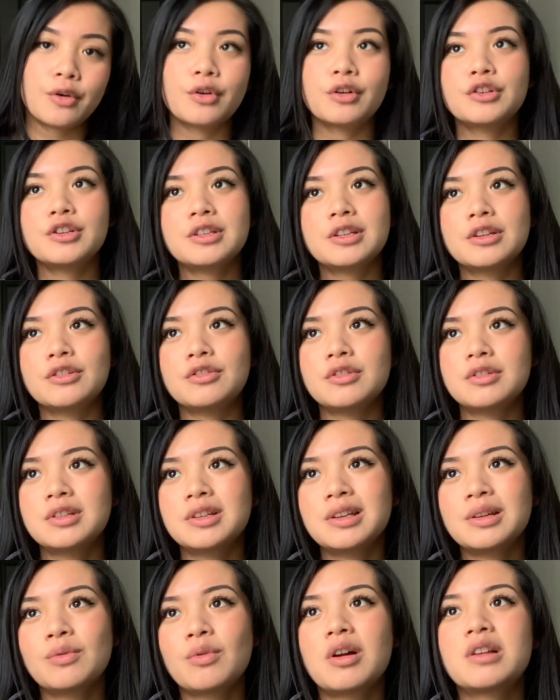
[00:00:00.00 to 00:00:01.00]
or just
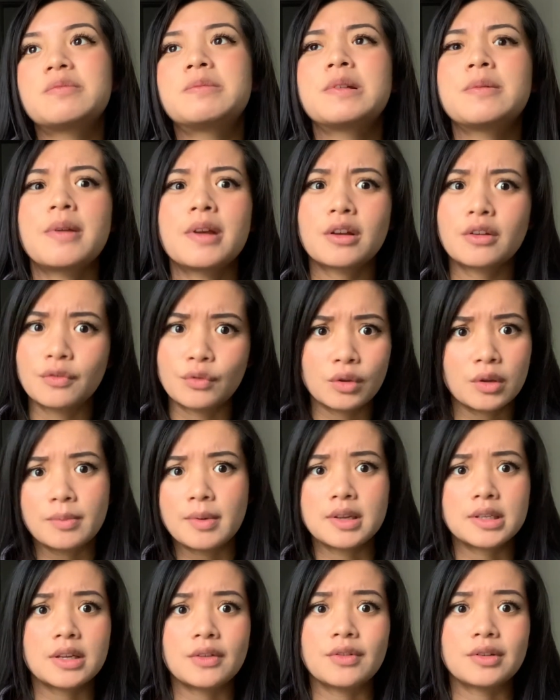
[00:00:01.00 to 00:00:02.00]
interested in watching me make a fool of
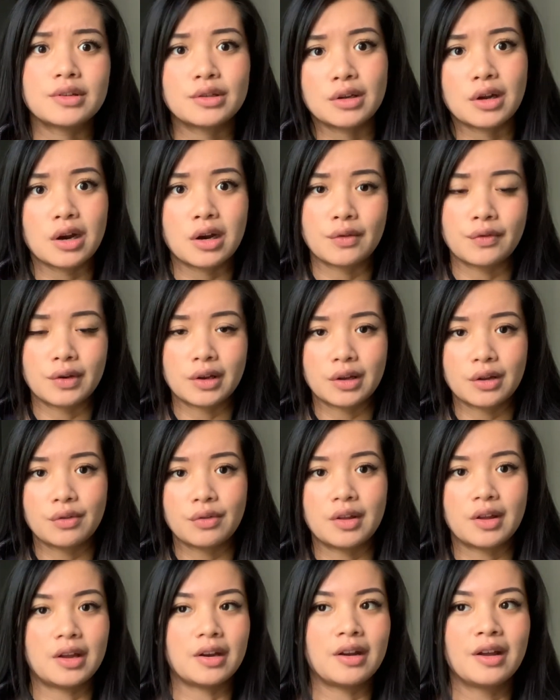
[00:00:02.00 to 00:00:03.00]
myself this entire video,
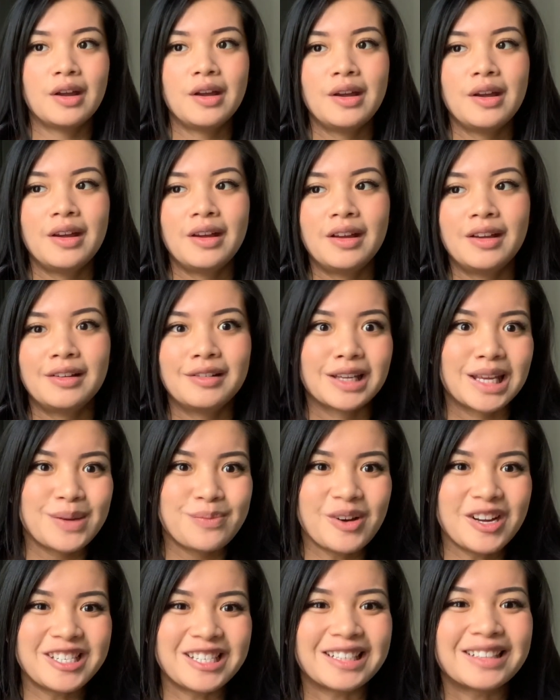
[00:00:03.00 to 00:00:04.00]
then
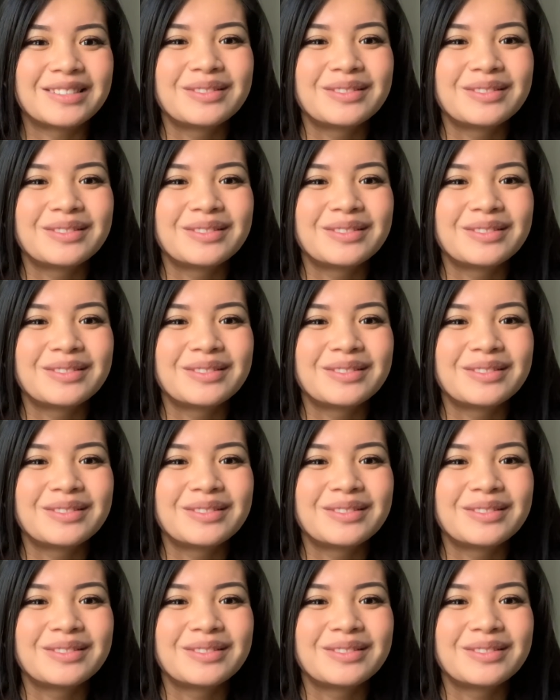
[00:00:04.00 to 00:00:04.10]
keep watching.